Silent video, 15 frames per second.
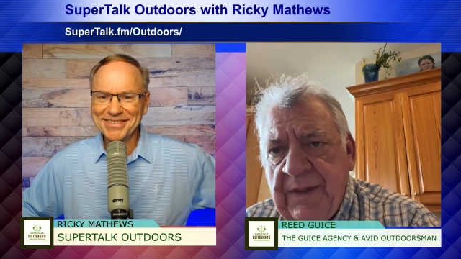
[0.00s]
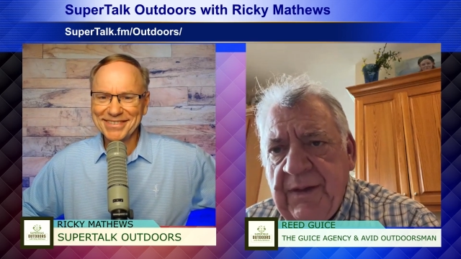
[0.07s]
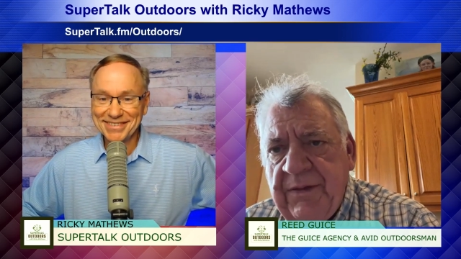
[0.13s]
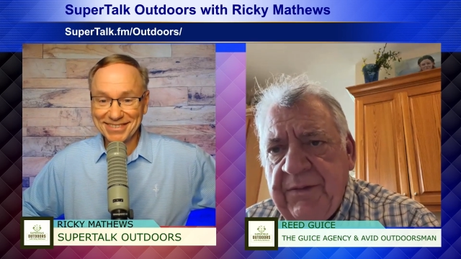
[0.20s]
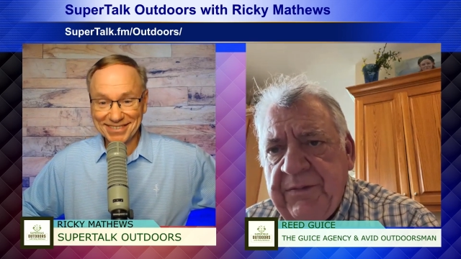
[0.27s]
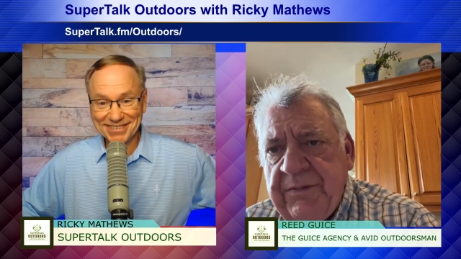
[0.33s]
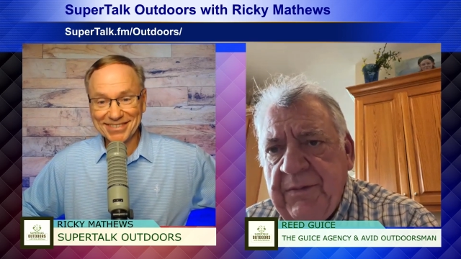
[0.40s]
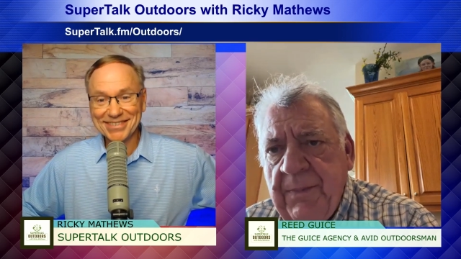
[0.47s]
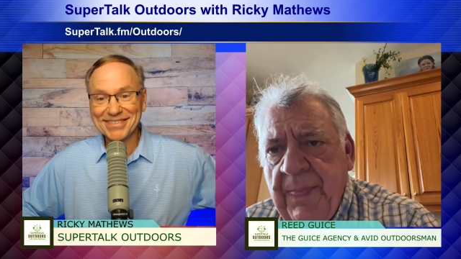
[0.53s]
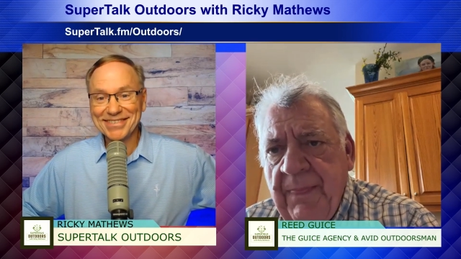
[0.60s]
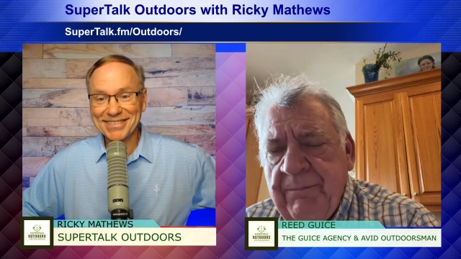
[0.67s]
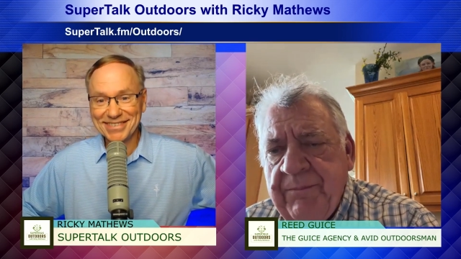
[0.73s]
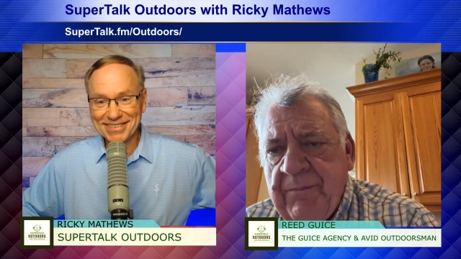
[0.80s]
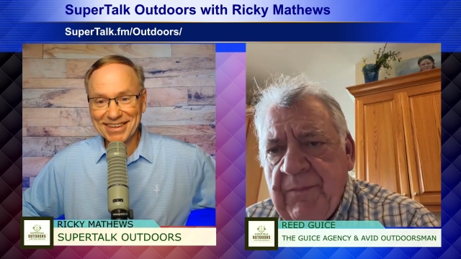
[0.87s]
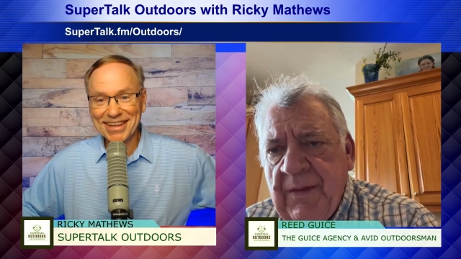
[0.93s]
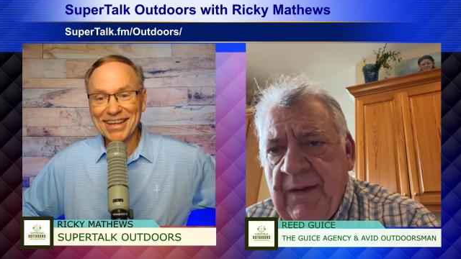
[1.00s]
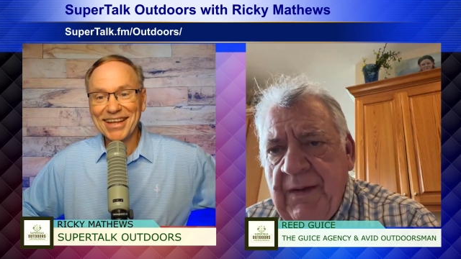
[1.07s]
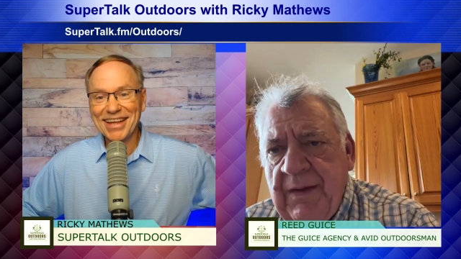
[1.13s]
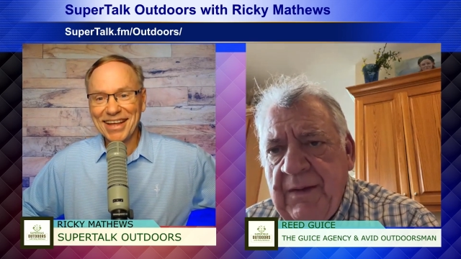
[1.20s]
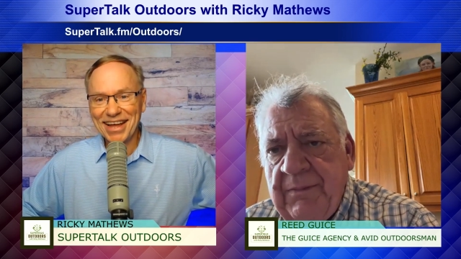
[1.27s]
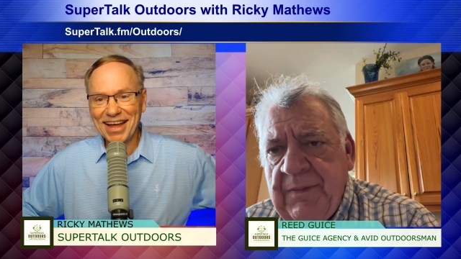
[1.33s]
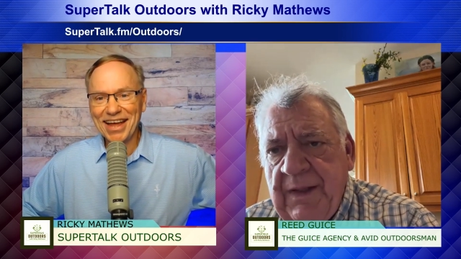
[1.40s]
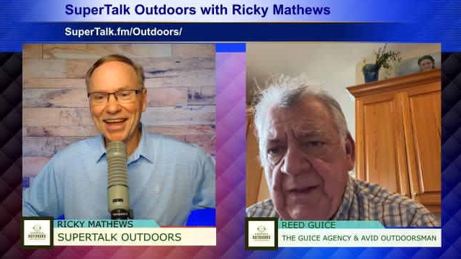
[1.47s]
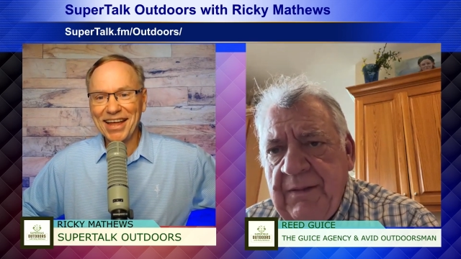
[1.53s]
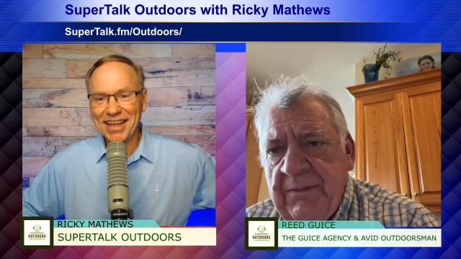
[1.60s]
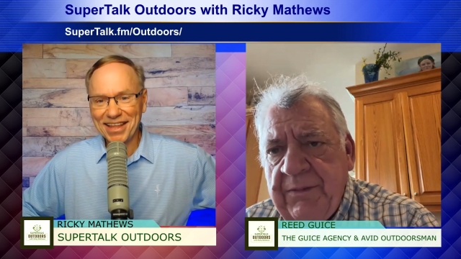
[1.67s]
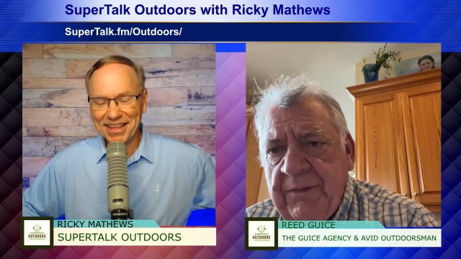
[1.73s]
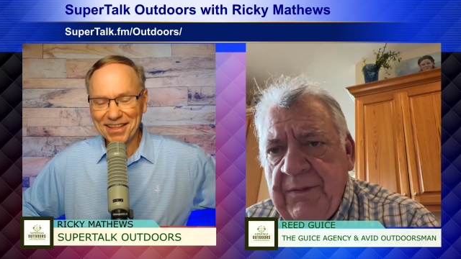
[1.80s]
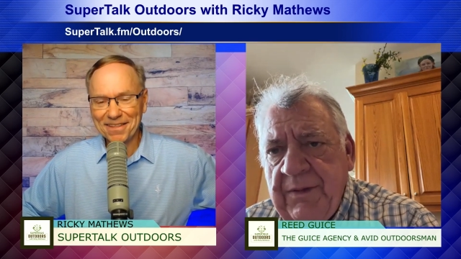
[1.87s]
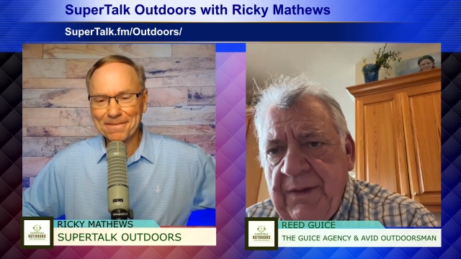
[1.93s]
Speaker 1: this. Um, I-
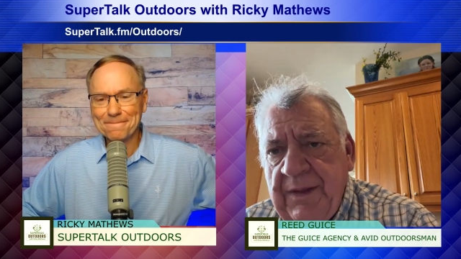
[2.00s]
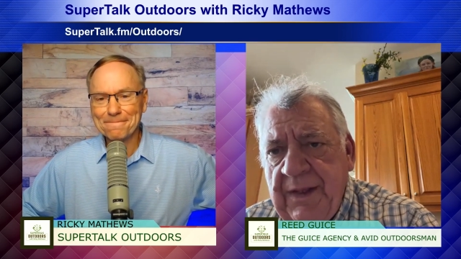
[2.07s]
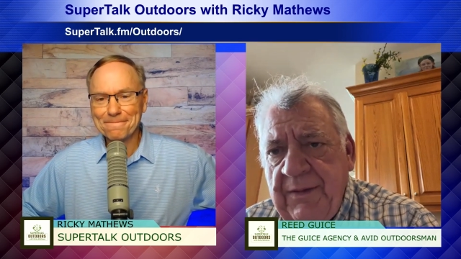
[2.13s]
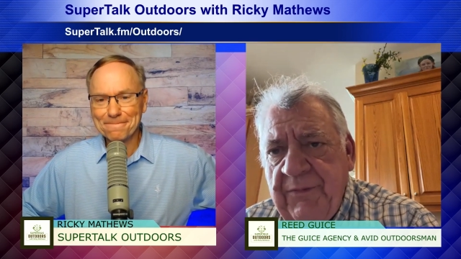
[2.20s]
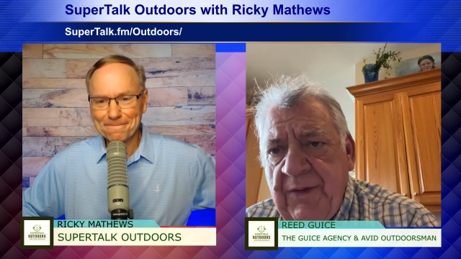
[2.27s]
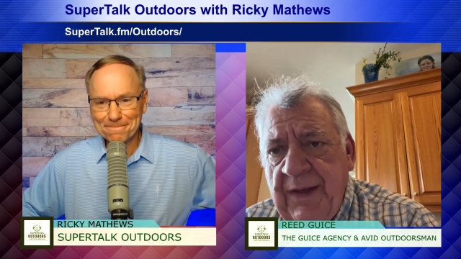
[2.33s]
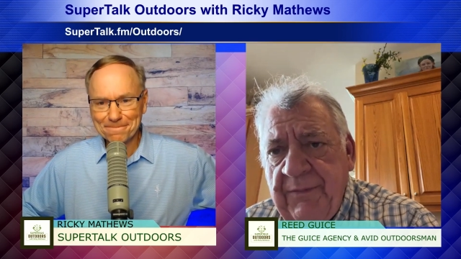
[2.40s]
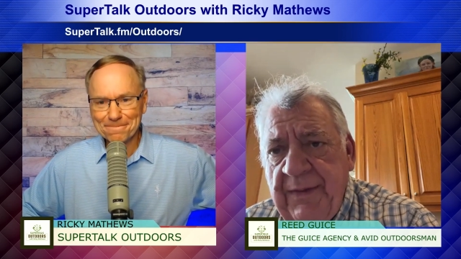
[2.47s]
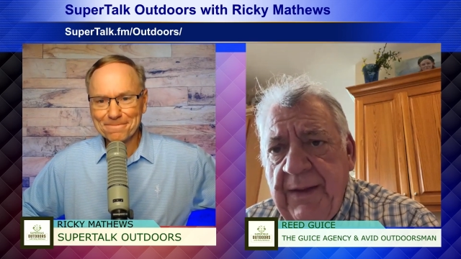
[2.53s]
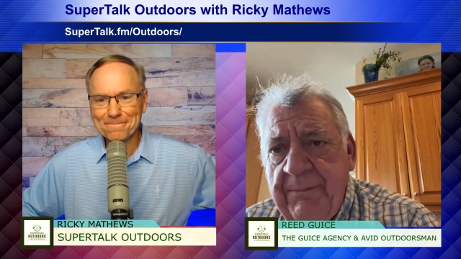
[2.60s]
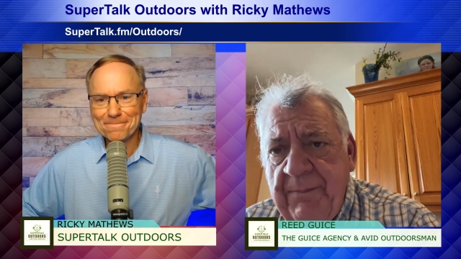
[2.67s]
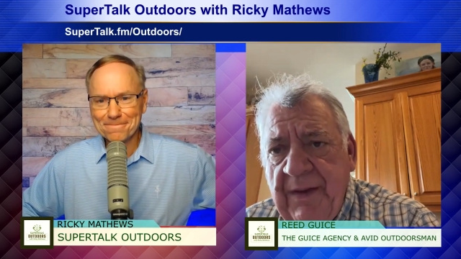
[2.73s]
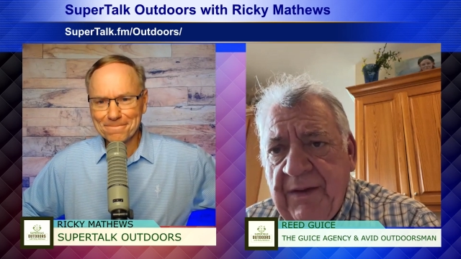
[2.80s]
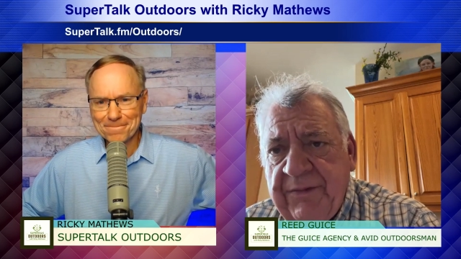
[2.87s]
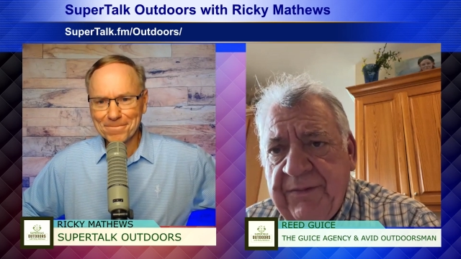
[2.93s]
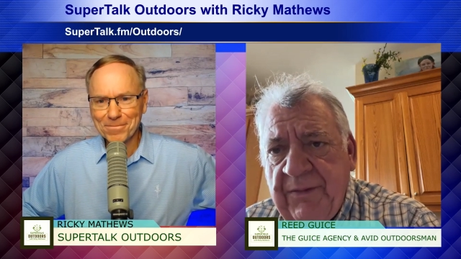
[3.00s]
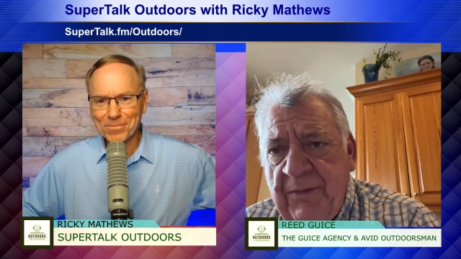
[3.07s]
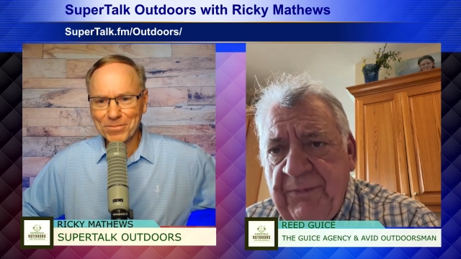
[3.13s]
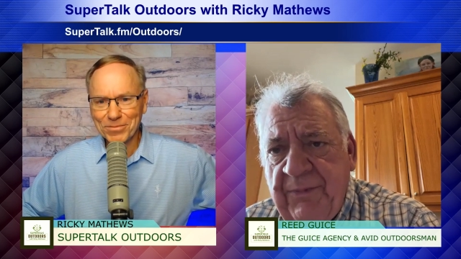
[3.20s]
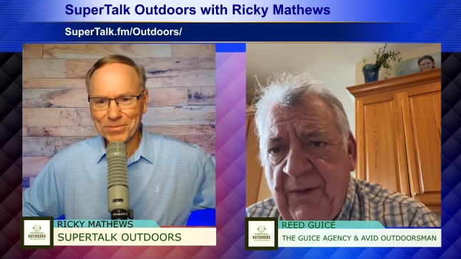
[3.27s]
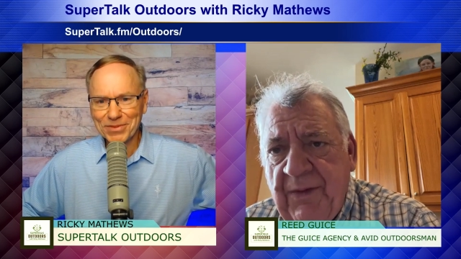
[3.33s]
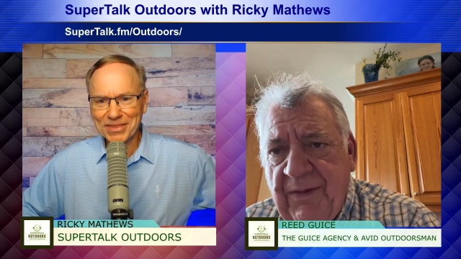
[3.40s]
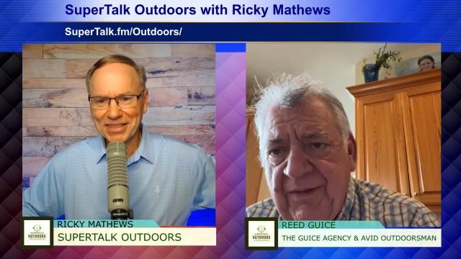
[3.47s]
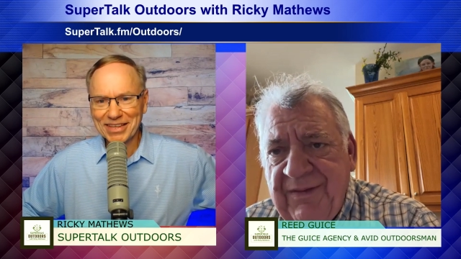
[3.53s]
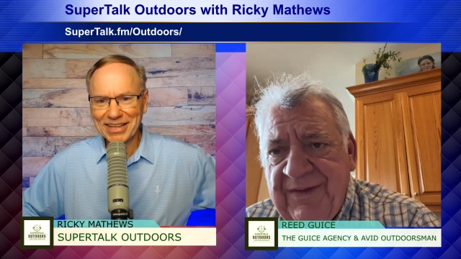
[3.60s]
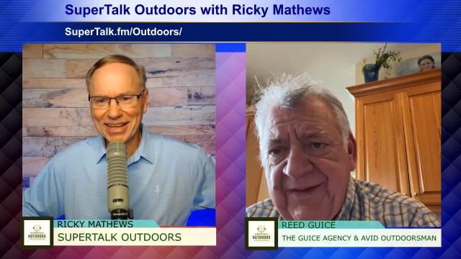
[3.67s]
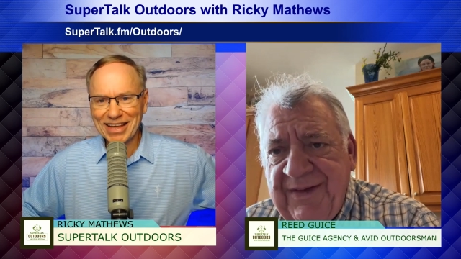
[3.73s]
have, have they missed so far?